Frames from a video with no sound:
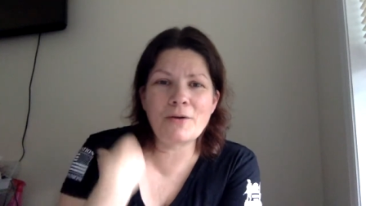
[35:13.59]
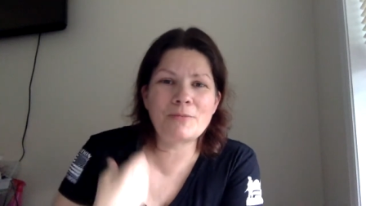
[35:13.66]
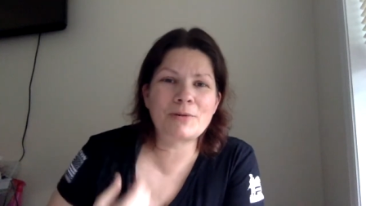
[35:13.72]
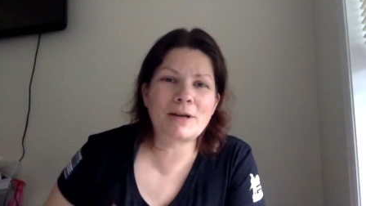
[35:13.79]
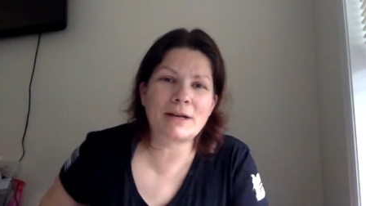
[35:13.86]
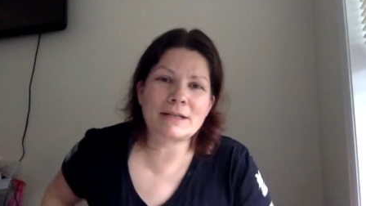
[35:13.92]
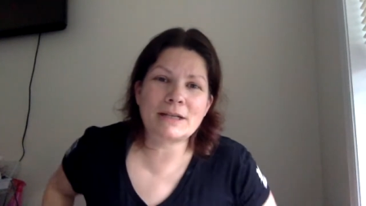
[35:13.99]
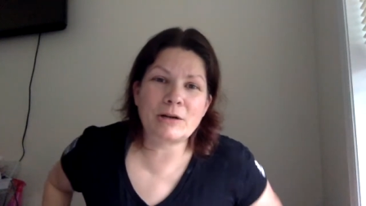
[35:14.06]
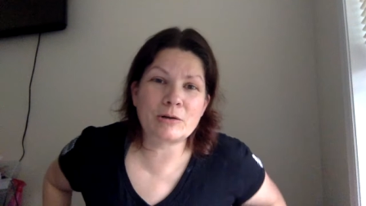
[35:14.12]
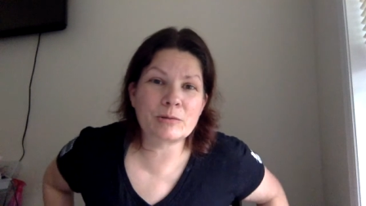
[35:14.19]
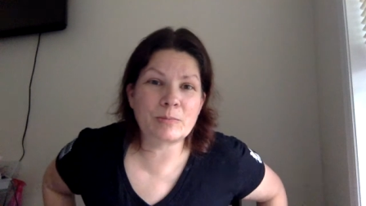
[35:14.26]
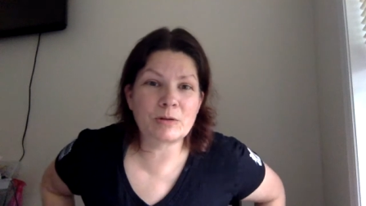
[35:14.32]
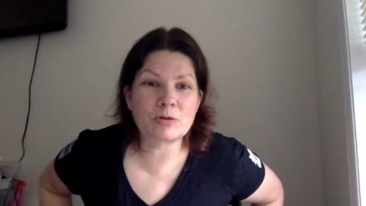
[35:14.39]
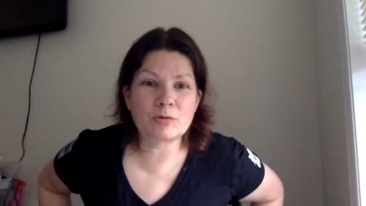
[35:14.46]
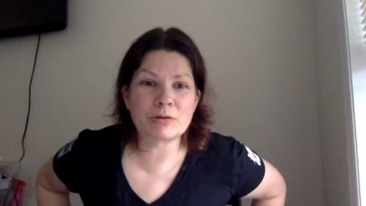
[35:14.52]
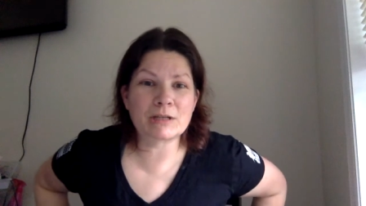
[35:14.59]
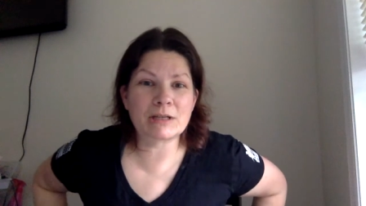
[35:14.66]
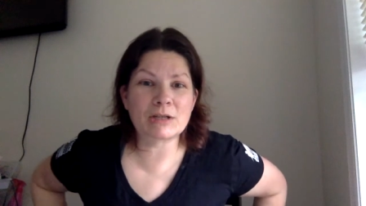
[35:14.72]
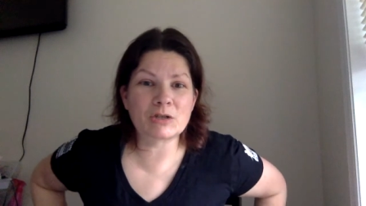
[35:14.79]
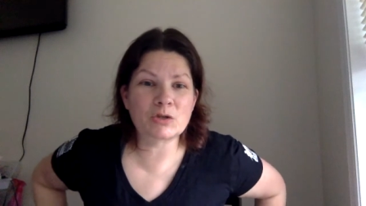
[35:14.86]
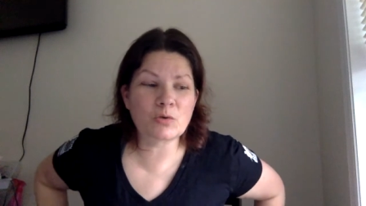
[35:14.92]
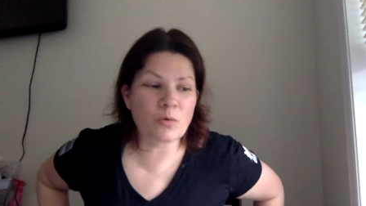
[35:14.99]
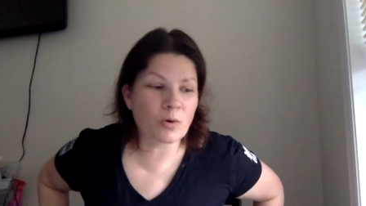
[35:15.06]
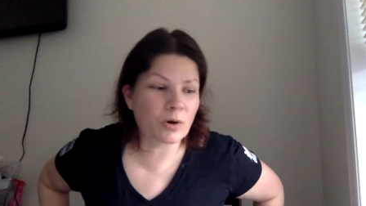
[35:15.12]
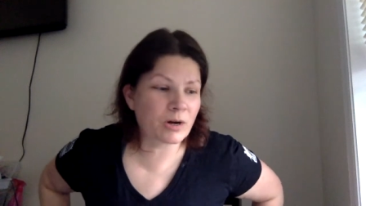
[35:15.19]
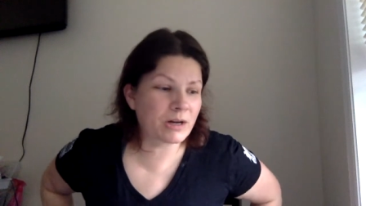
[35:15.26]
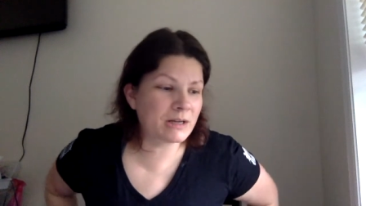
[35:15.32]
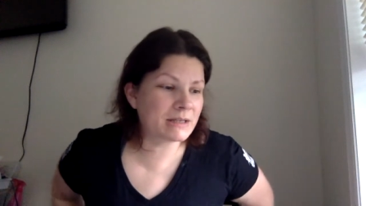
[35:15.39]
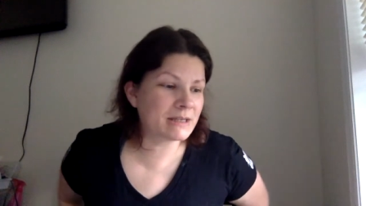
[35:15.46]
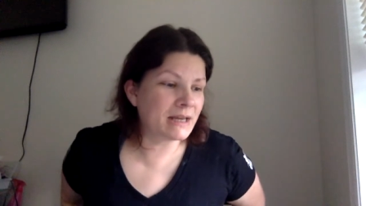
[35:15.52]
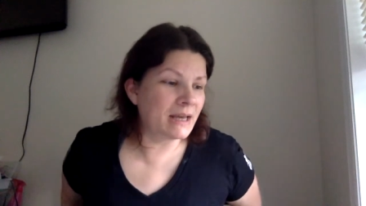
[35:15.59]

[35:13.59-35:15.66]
We got to hear some interesting stories.